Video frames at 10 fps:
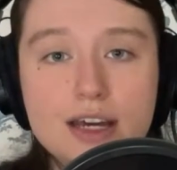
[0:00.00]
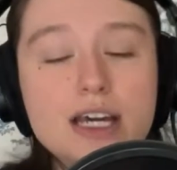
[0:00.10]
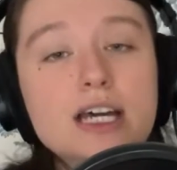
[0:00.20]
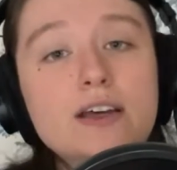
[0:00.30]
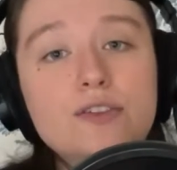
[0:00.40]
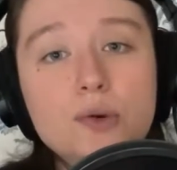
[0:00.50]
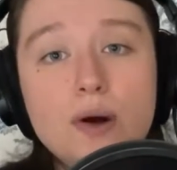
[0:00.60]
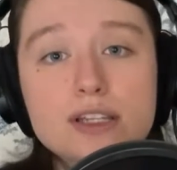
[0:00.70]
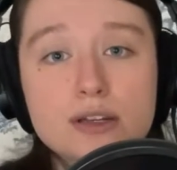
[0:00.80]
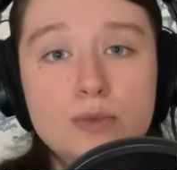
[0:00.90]
If you want
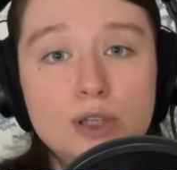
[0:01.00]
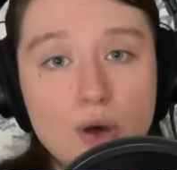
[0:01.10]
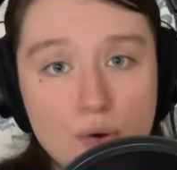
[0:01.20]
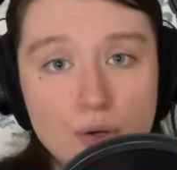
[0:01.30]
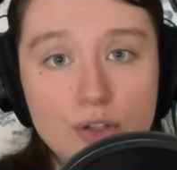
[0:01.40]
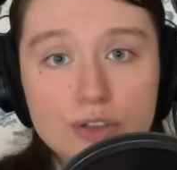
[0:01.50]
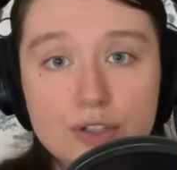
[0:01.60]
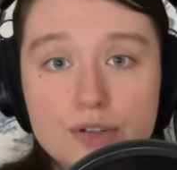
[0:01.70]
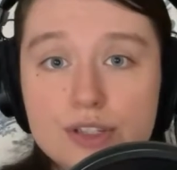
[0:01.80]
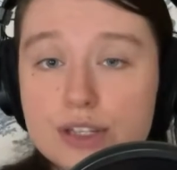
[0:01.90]
someone local who
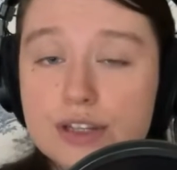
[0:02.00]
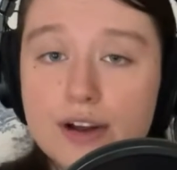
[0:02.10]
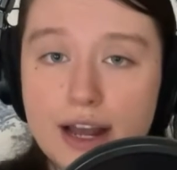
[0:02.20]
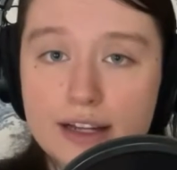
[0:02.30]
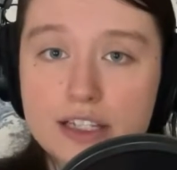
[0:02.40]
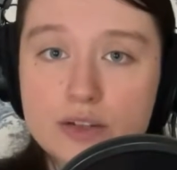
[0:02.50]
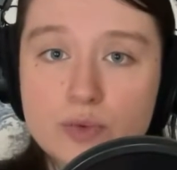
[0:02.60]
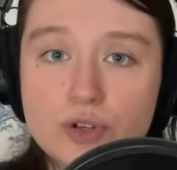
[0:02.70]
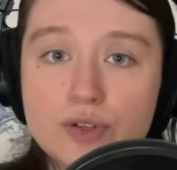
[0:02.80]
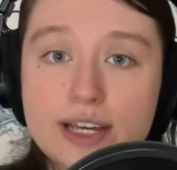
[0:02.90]
uses their hands to
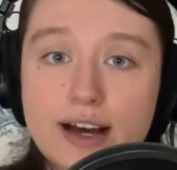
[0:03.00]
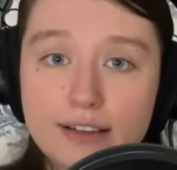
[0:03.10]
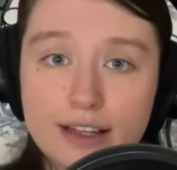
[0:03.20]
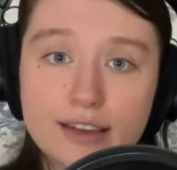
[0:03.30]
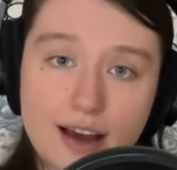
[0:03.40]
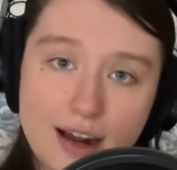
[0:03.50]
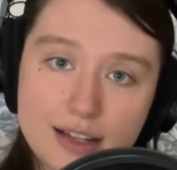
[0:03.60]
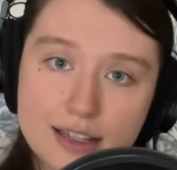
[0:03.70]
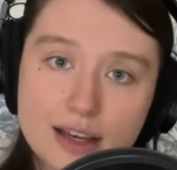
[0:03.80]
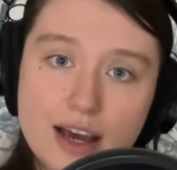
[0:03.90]
produce elegant lines,
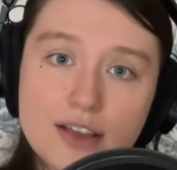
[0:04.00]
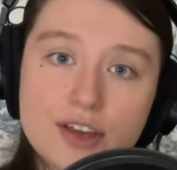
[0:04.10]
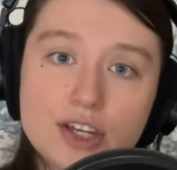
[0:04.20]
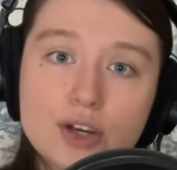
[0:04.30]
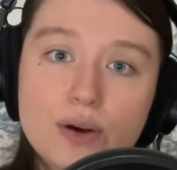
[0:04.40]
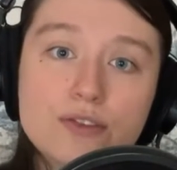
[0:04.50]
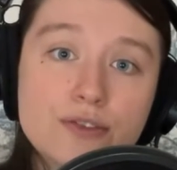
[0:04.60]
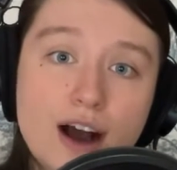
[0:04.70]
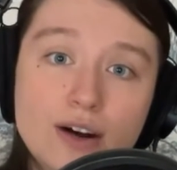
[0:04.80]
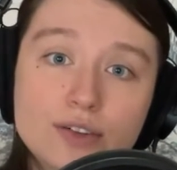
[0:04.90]
then you have
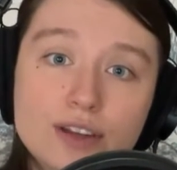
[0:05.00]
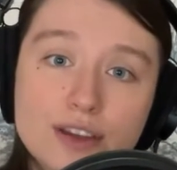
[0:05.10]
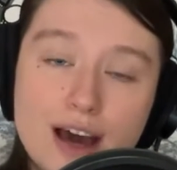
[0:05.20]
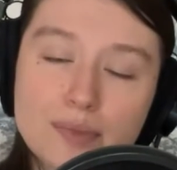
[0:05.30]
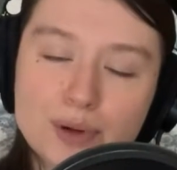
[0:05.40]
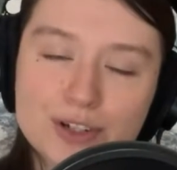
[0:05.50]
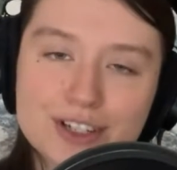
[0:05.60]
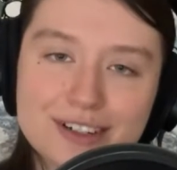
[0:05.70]
found that person.